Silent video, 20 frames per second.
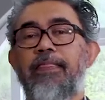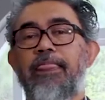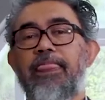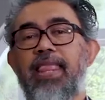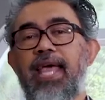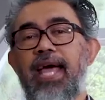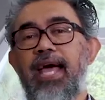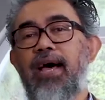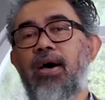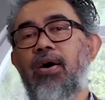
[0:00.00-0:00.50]

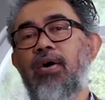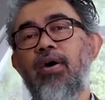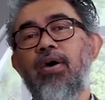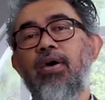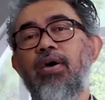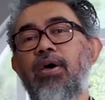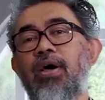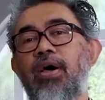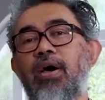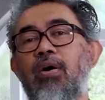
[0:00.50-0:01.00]
Now,
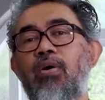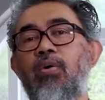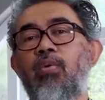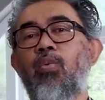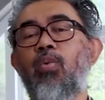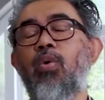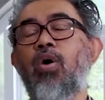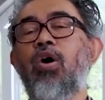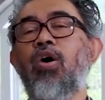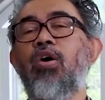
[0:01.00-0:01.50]

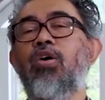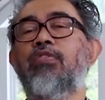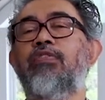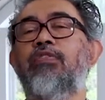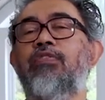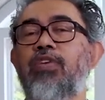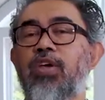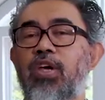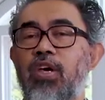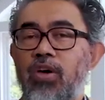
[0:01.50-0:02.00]

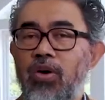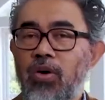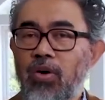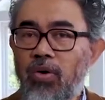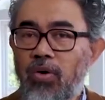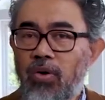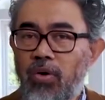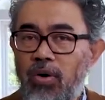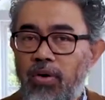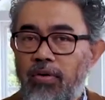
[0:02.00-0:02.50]

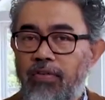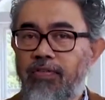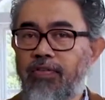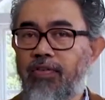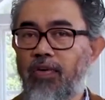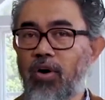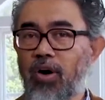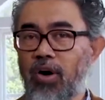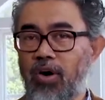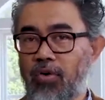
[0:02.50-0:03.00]
worldview
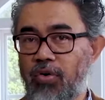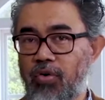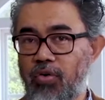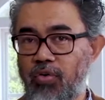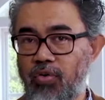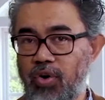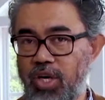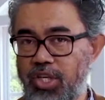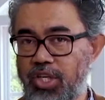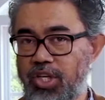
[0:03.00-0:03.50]
for
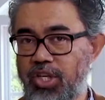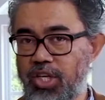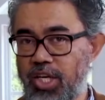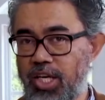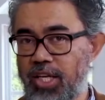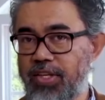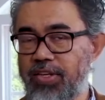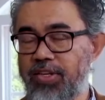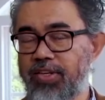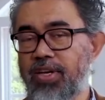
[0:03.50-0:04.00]

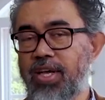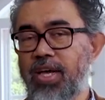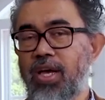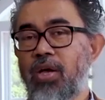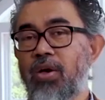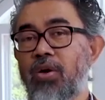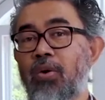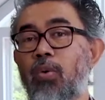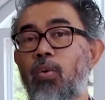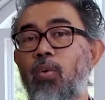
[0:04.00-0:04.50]
Christians,
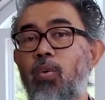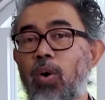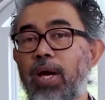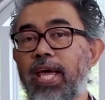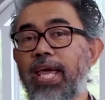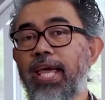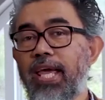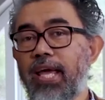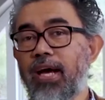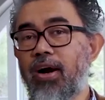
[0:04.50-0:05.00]

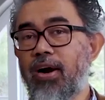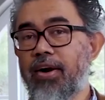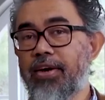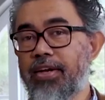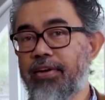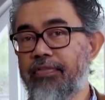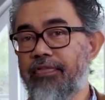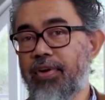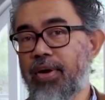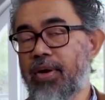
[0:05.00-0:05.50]
we are
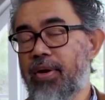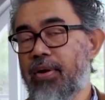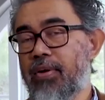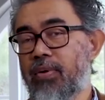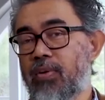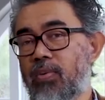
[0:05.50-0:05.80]
different.